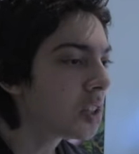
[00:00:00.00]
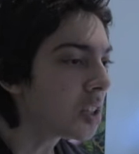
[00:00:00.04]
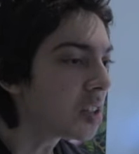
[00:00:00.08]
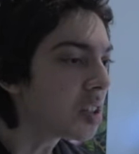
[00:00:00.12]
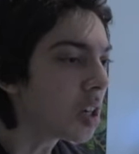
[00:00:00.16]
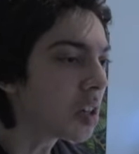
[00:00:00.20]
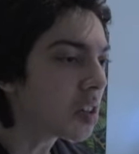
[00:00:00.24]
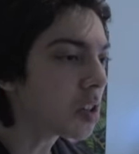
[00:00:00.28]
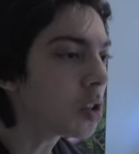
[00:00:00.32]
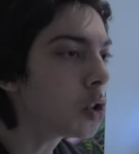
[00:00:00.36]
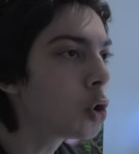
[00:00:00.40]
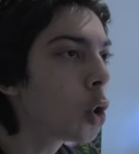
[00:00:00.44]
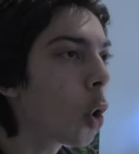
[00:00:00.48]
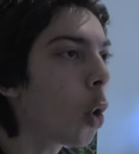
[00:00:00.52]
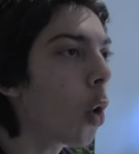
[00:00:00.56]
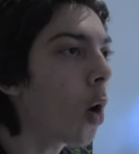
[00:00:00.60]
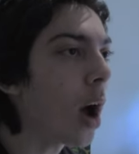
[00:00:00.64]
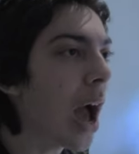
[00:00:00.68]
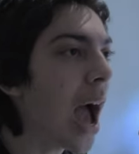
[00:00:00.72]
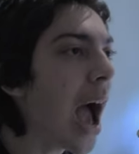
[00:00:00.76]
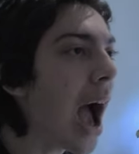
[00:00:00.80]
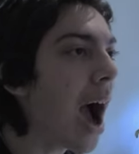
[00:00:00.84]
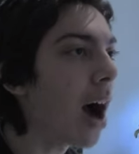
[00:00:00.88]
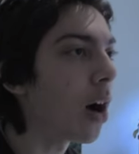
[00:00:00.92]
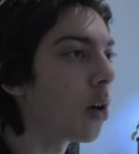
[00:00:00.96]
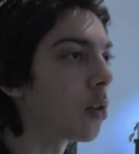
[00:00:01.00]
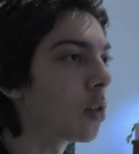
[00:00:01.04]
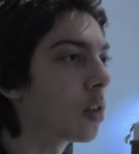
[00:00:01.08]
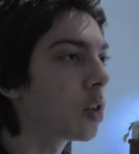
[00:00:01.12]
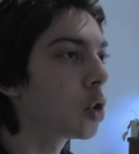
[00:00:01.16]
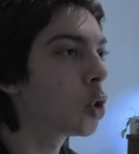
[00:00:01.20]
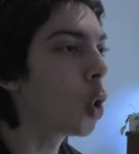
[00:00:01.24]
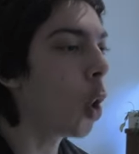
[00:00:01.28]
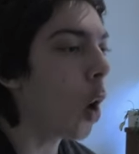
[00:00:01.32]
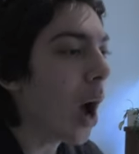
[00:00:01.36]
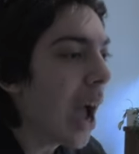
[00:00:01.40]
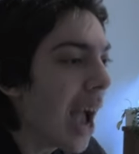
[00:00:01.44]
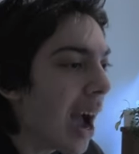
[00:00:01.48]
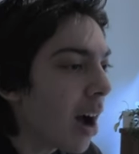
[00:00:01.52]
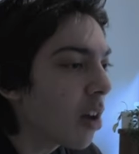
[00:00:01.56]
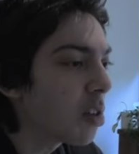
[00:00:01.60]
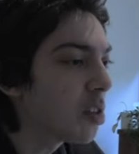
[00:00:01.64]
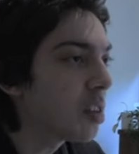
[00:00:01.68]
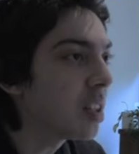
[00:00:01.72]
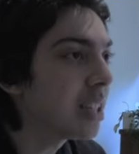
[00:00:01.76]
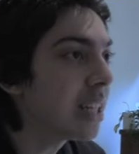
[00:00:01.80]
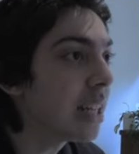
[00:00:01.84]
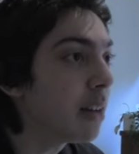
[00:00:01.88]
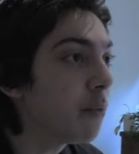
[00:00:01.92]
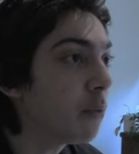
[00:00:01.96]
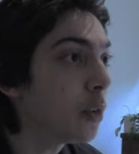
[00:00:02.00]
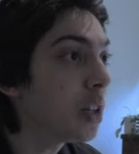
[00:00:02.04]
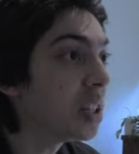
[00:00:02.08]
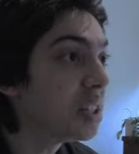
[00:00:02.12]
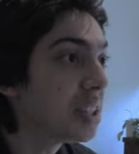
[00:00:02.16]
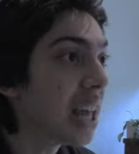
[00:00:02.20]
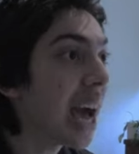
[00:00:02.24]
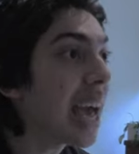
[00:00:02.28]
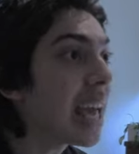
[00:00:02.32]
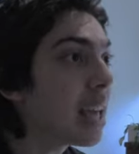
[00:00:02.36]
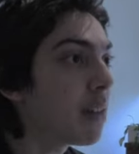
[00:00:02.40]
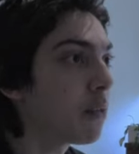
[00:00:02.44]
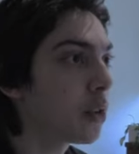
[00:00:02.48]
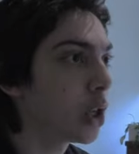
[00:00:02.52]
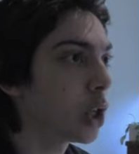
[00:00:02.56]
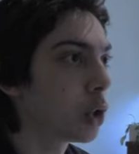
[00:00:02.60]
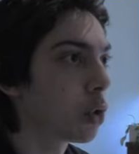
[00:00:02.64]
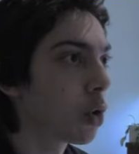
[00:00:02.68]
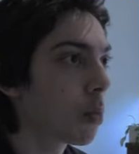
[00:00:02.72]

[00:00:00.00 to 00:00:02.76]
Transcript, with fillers: This isn't your house. Your house sitting for David,